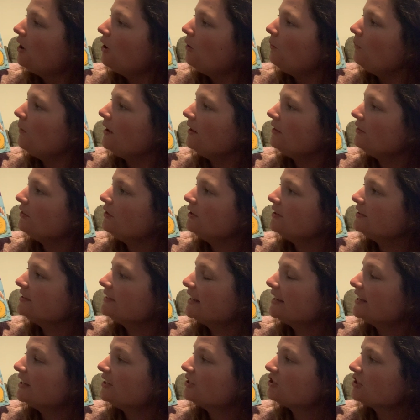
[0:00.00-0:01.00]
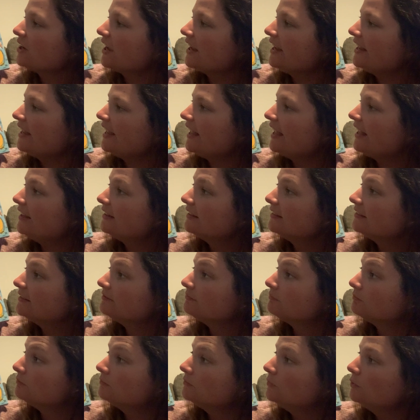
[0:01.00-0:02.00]
What looks like a giant
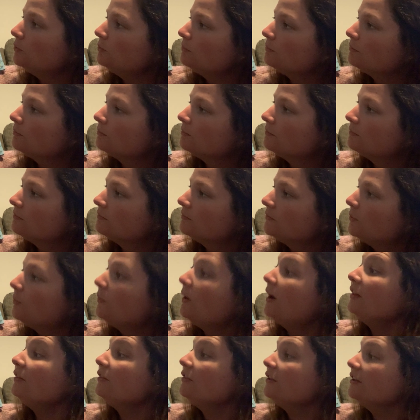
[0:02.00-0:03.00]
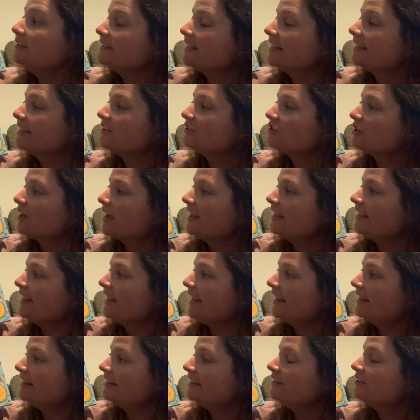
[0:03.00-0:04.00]

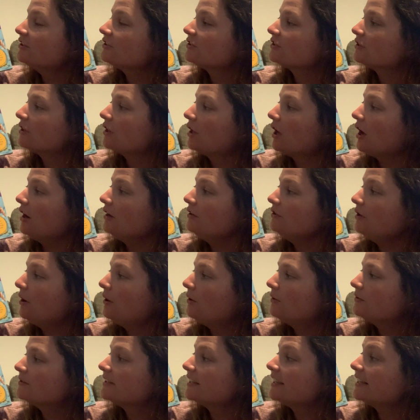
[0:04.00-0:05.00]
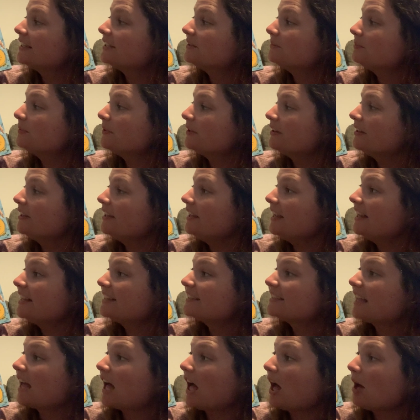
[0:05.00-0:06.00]
anteater's long nose is really
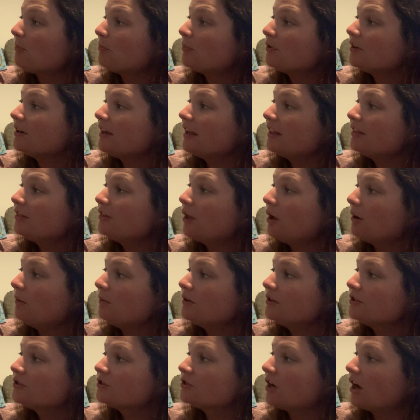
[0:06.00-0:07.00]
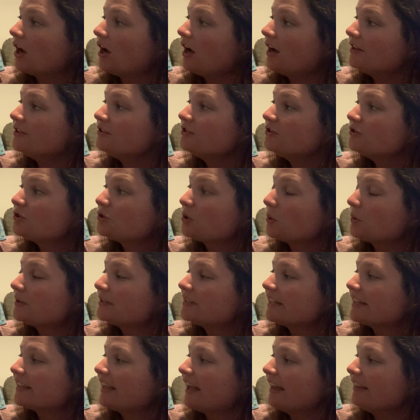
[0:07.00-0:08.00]
its upper and lower jaws joined
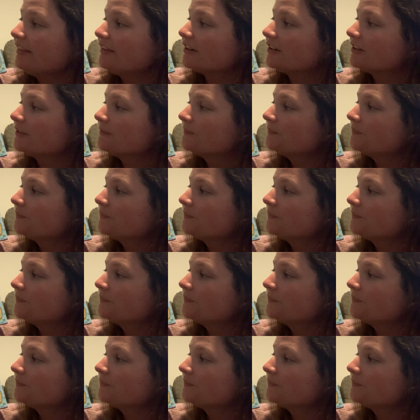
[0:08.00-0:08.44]
together.